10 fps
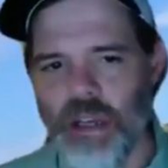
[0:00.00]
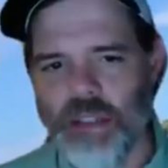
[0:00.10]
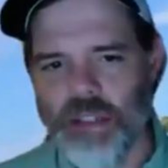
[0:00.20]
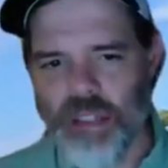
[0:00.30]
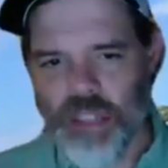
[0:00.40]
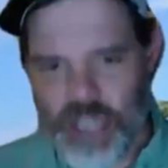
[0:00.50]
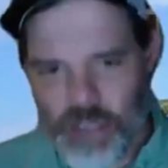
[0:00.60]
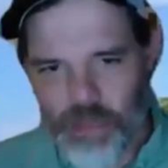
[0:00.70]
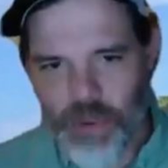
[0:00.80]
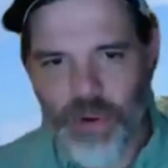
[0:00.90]
the
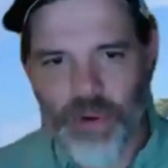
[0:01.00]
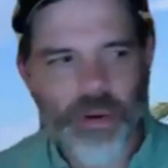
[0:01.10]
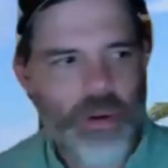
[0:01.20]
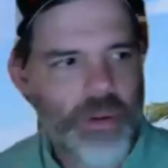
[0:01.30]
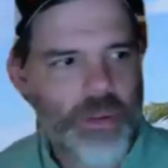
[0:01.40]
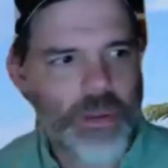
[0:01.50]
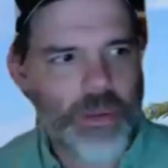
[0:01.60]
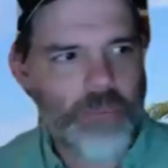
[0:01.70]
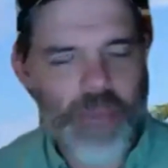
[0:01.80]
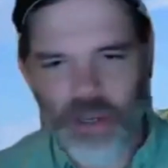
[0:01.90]
deeper the
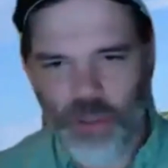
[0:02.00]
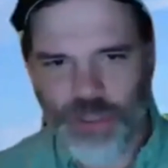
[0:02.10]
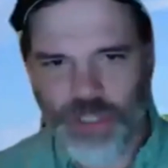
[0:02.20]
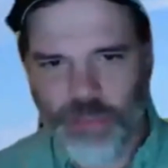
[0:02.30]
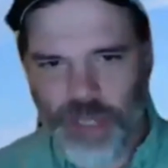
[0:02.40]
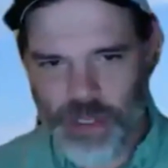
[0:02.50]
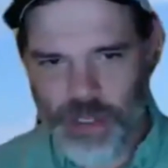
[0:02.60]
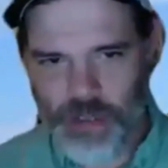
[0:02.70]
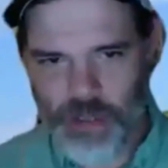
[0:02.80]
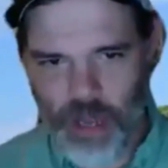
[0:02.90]
medical speak
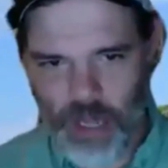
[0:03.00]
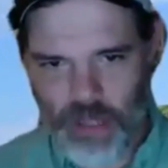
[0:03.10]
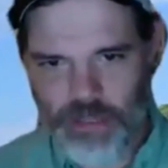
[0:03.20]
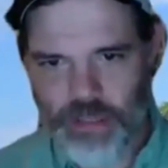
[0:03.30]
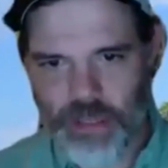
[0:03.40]
got,